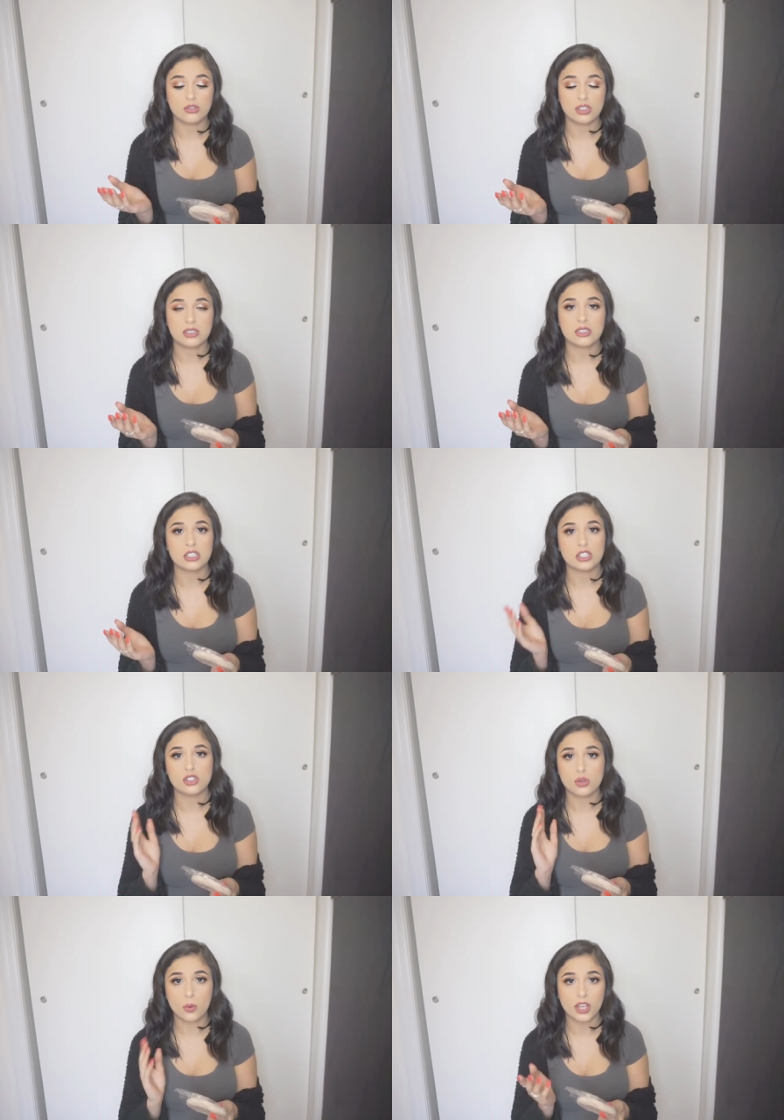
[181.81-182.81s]
you just need to
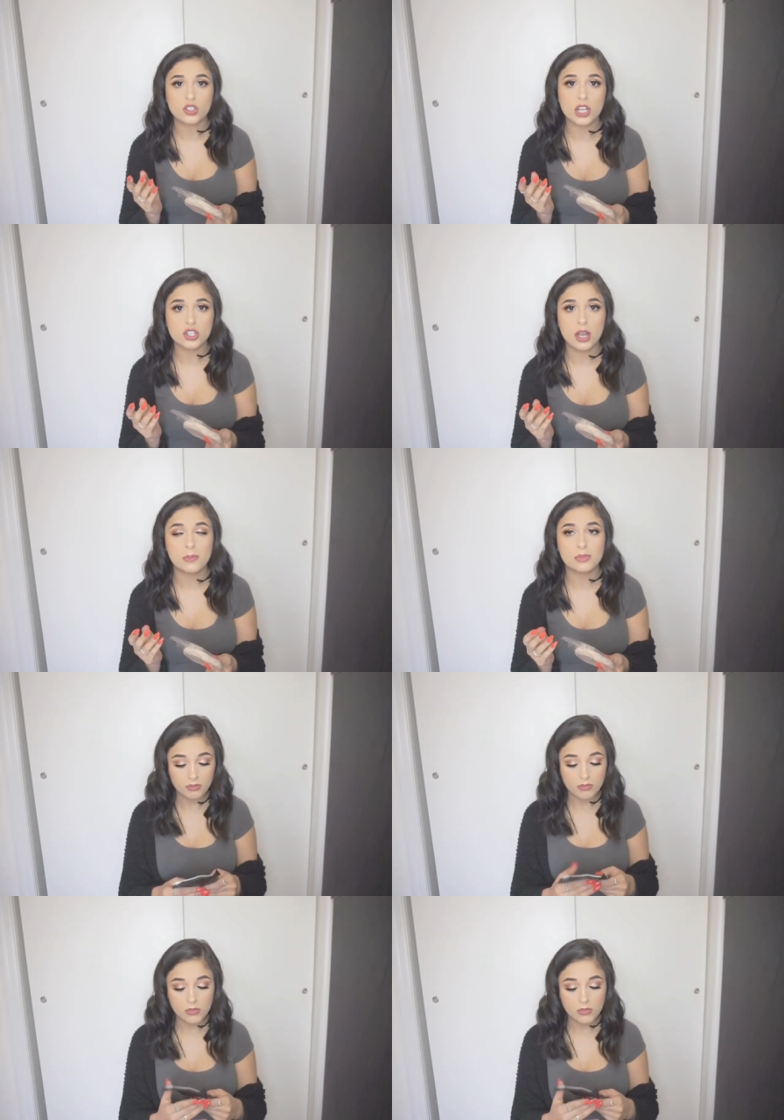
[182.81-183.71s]
do quick touch-ups.